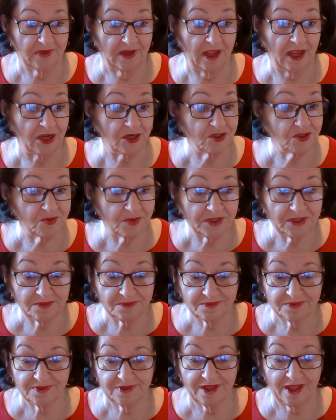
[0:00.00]

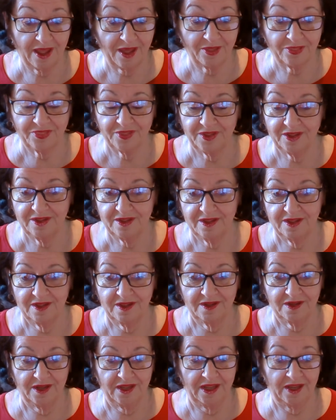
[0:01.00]
Adrian, Kathy,
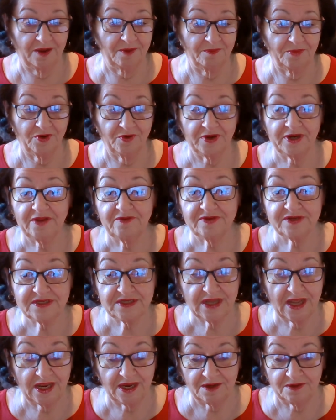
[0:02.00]
Amber, and even
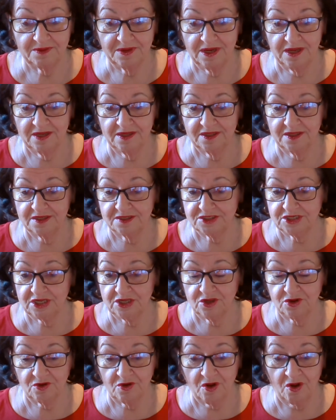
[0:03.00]
Dane can
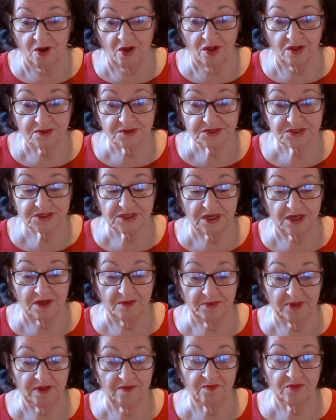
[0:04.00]
take your calls.
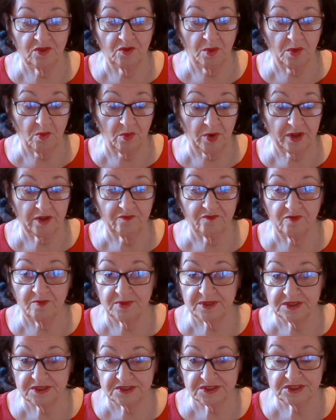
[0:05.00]
Even though we're working from a
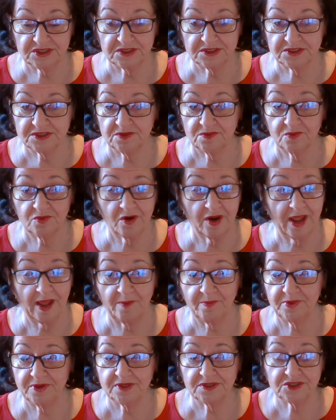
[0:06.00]
distance, we're
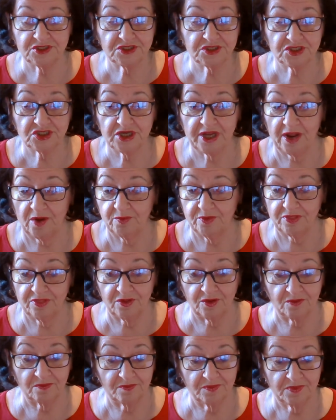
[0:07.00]
happy to just chat with
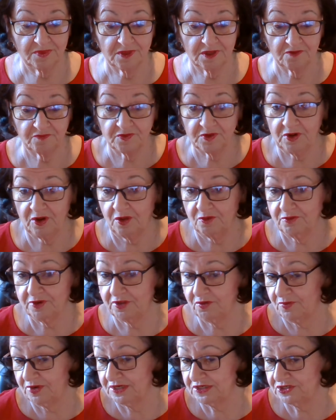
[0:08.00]
you. If you're lonely
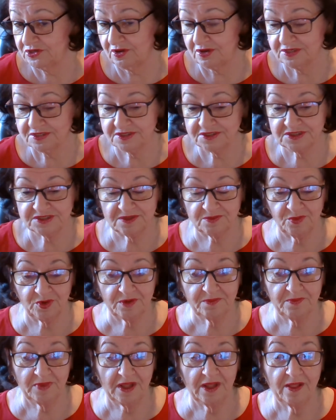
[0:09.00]
and want to talk to
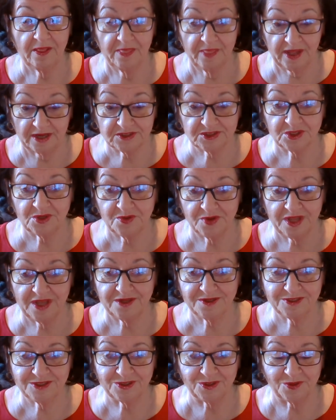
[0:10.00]
someone, that's
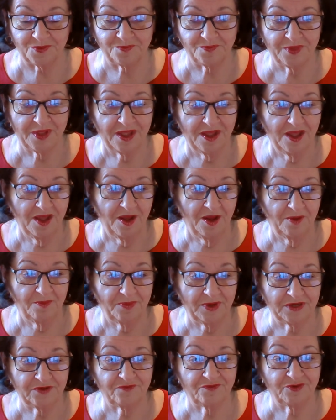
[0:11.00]
okay too.
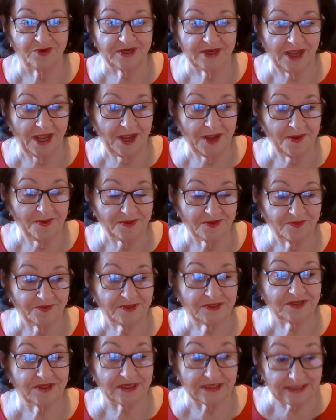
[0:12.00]
But for
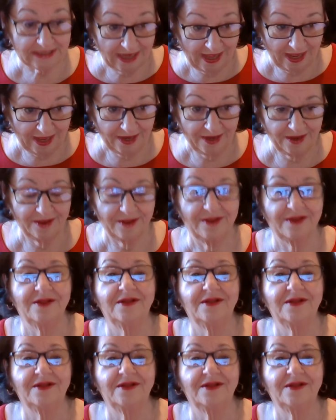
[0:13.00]
today